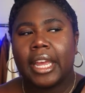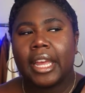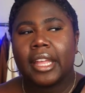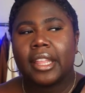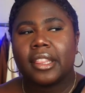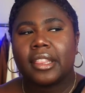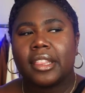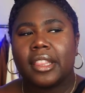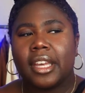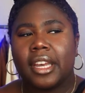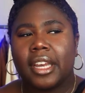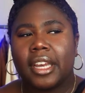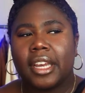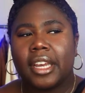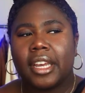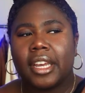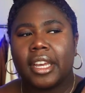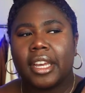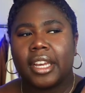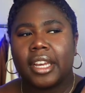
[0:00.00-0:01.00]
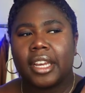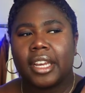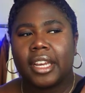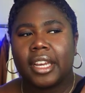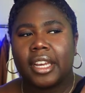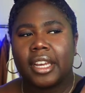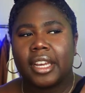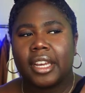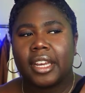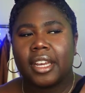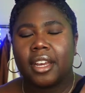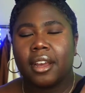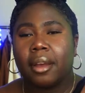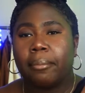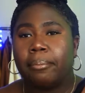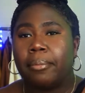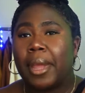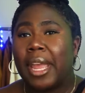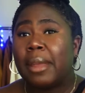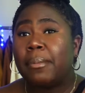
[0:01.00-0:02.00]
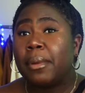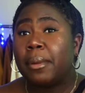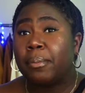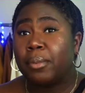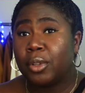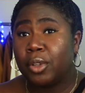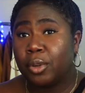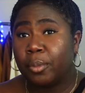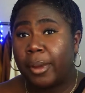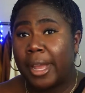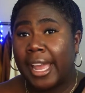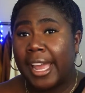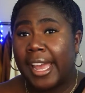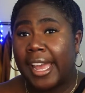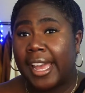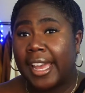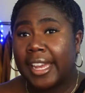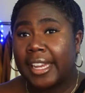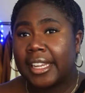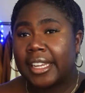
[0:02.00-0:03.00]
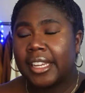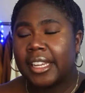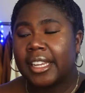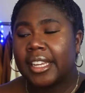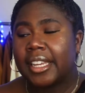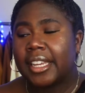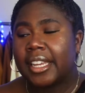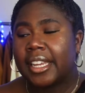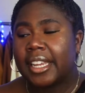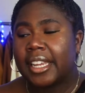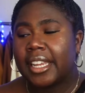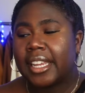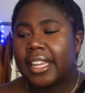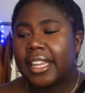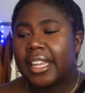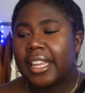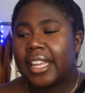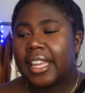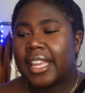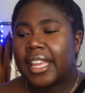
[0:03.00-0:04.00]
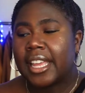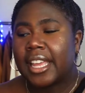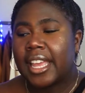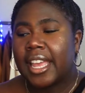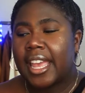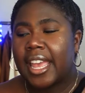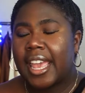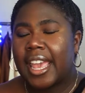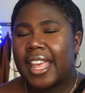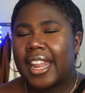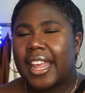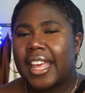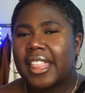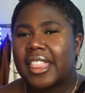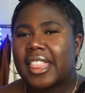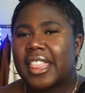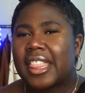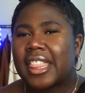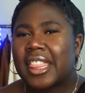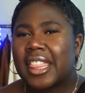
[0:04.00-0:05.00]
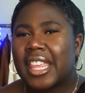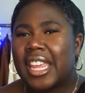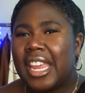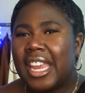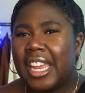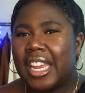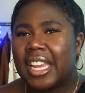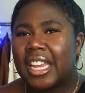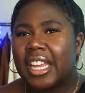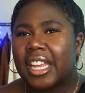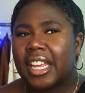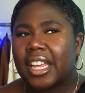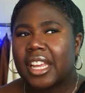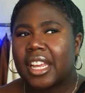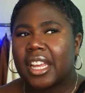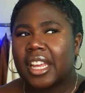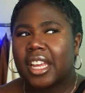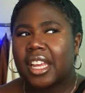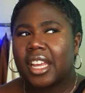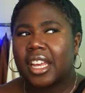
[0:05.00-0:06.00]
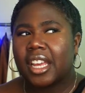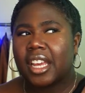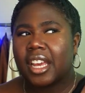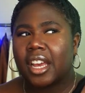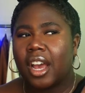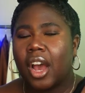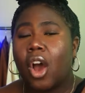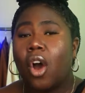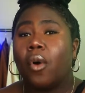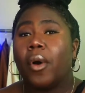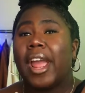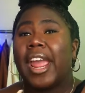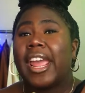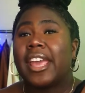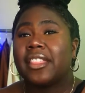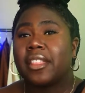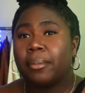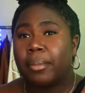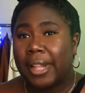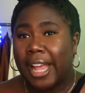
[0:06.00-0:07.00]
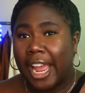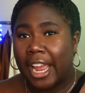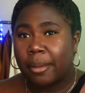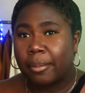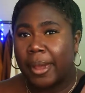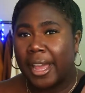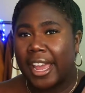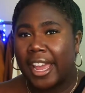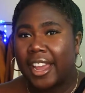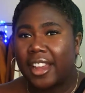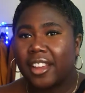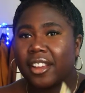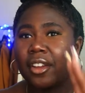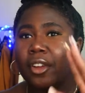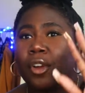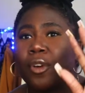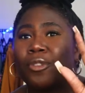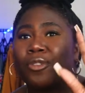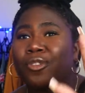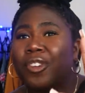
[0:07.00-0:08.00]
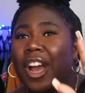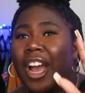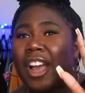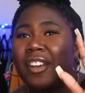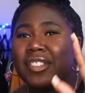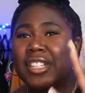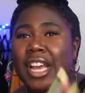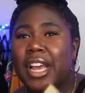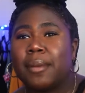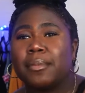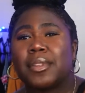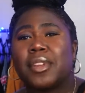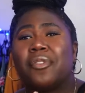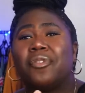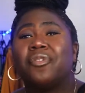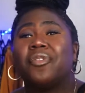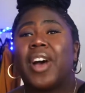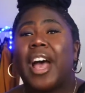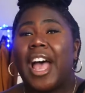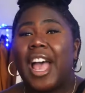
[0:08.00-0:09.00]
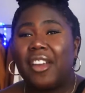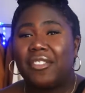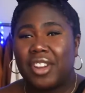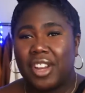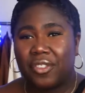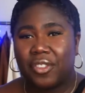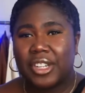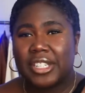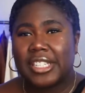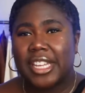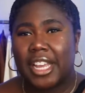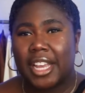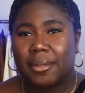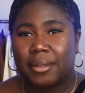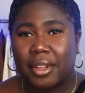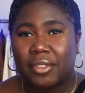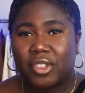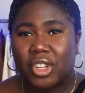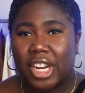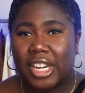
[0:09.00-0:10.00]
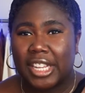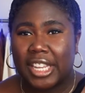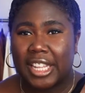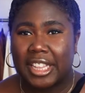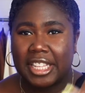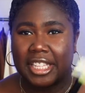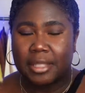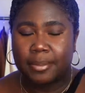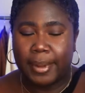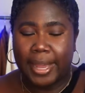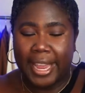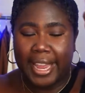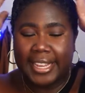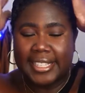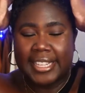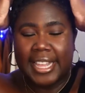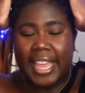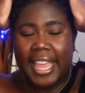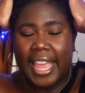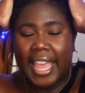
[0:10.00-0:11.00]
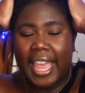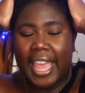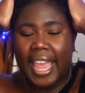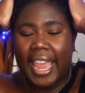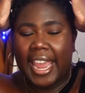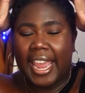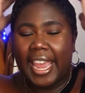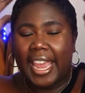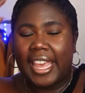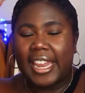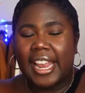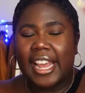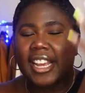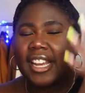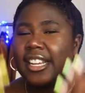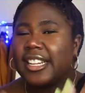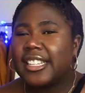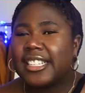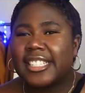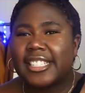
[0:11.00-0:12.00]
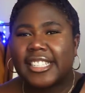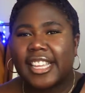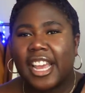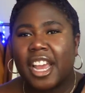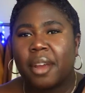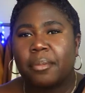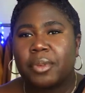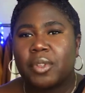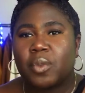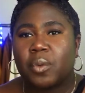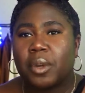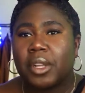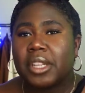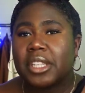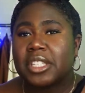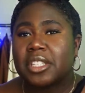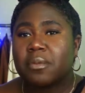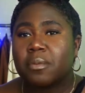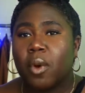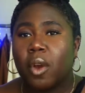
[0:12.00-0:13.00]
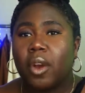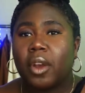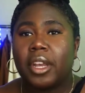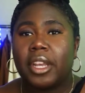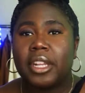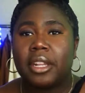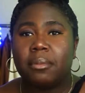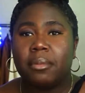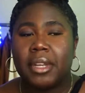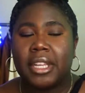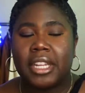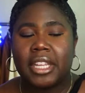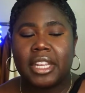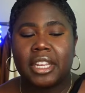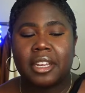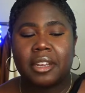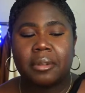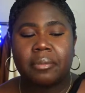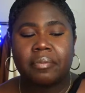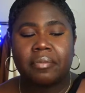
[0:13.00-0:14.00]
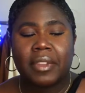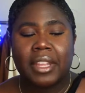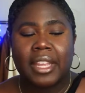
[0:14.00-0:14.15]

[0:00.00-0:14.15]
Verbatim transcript: the baby blue bag, and I think, oh, and the black bag. Five times, five different times I've tried to get these bags. And I couldn't decide between the small and the medium.